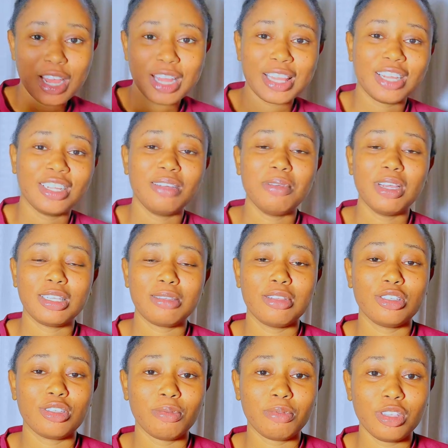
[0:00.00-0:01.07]
Now let me explain
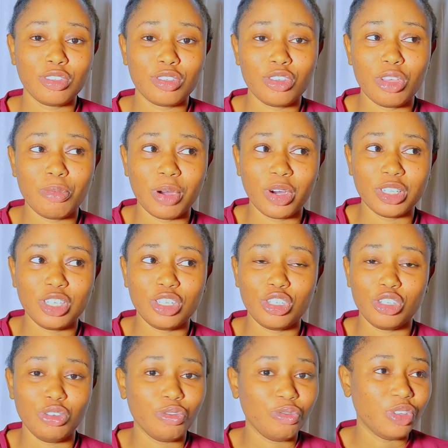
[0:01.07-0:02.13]
something to you about
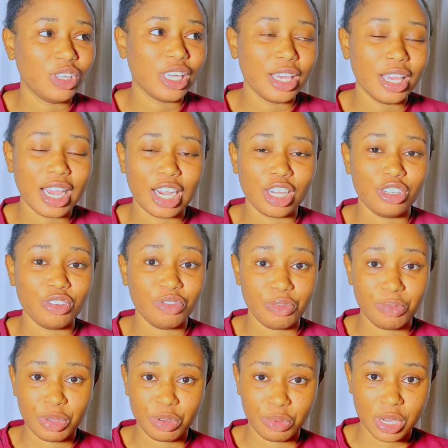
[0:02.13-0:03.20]
this UVA and
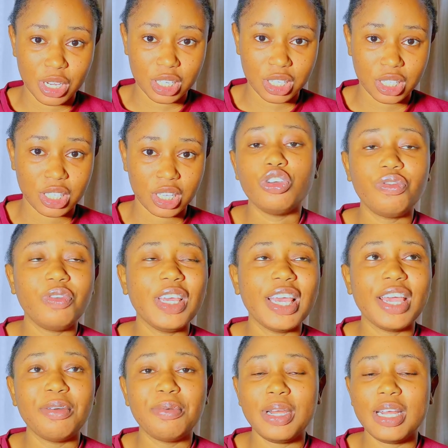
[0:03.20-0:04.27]
UVB rays.
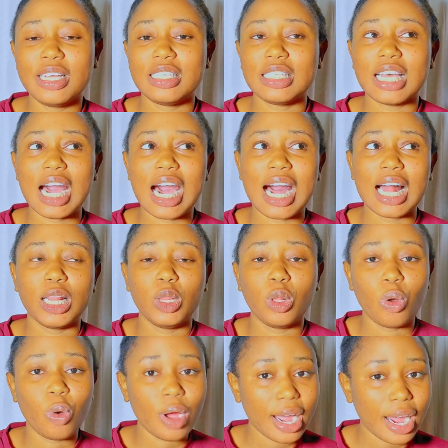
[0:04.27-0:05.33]
UVA rays are
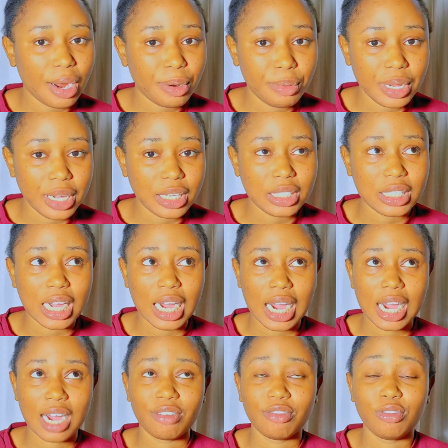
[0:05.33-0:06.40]
longer rays that
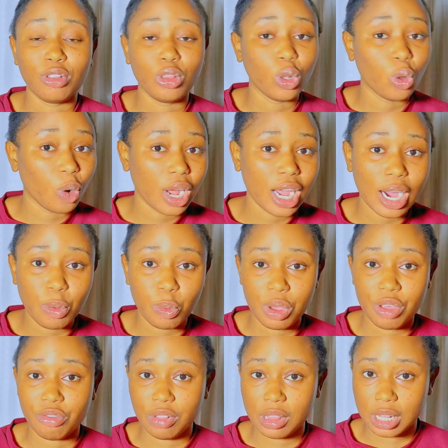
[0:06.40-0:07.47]
have longer
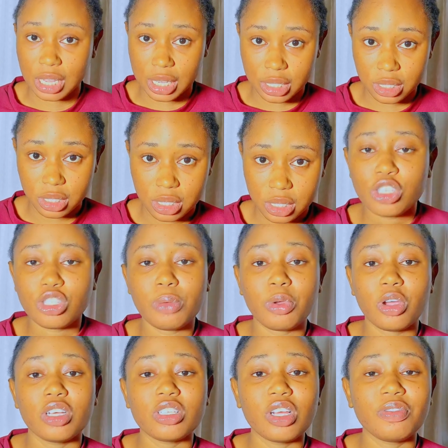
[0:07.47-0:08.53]
wavelength. So
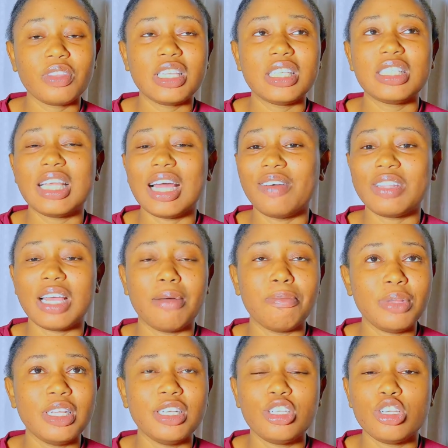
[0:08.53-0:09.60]
because of this, they have the
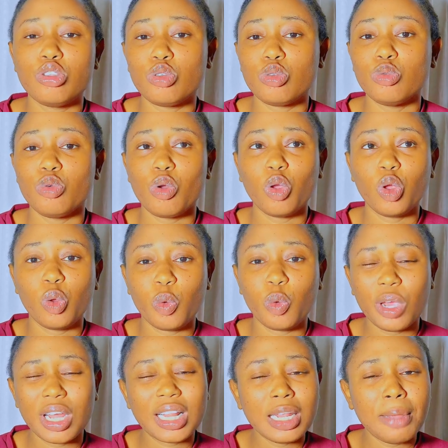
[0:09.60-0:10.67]
ability to
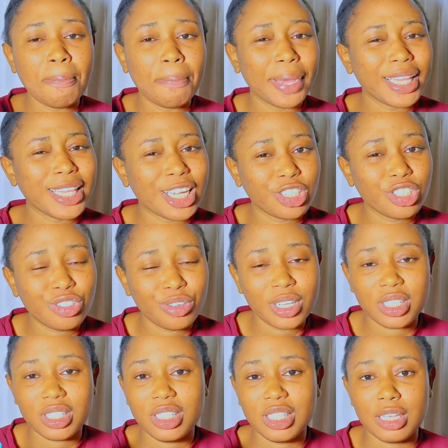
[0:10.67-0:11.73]
quickly
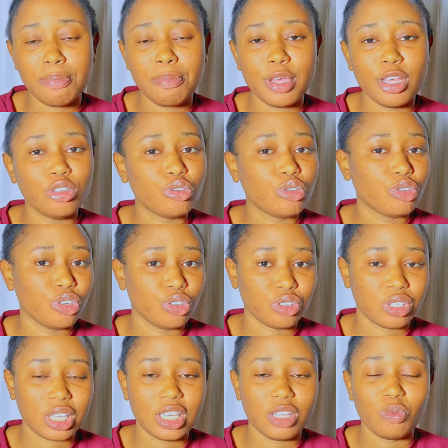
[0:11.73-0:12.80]
penetrate deep into your
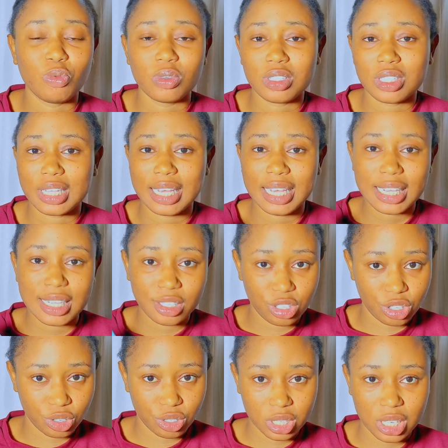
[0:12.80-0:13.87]
skin once they
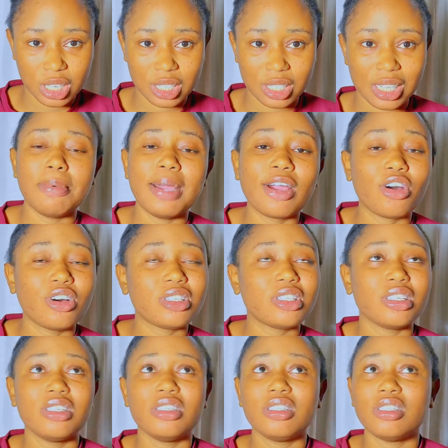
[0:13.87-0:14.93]
hit your skin, thereby
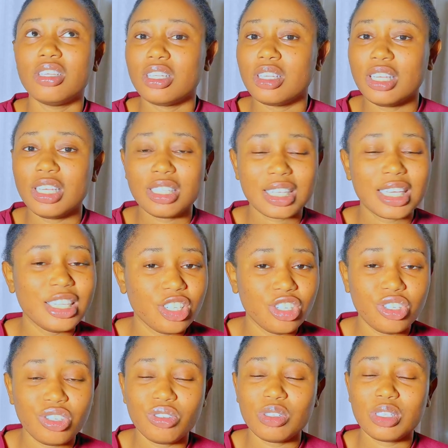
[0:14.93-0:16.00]
causing skin
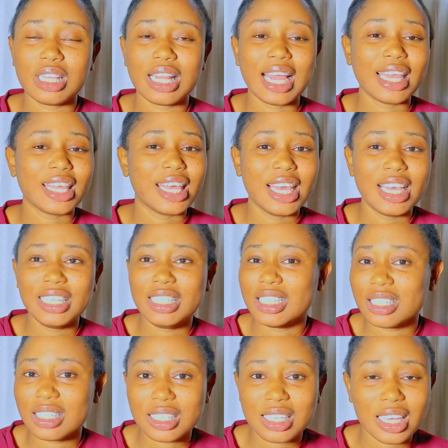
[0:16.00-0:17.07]
issues like
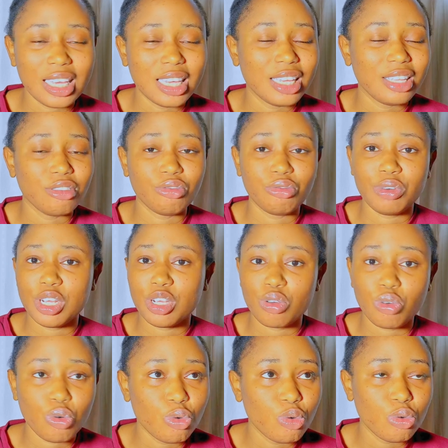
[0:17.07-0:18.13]
aging skin,
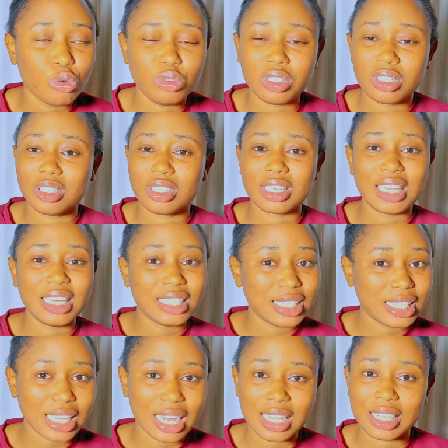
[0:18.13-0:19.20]
wrinkles,
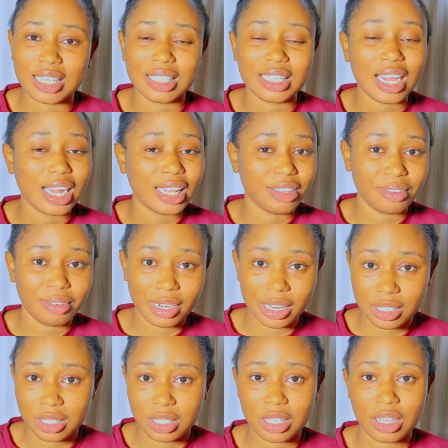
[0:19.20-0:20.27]
skin tanning, and the
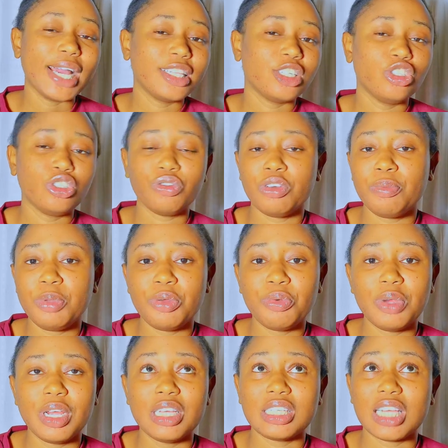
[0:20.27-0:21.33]
rest. Why the
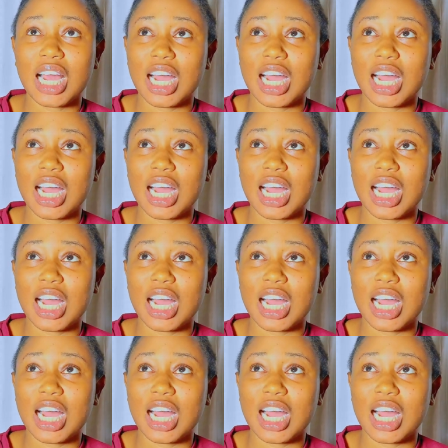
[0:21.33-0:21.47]
UVB rays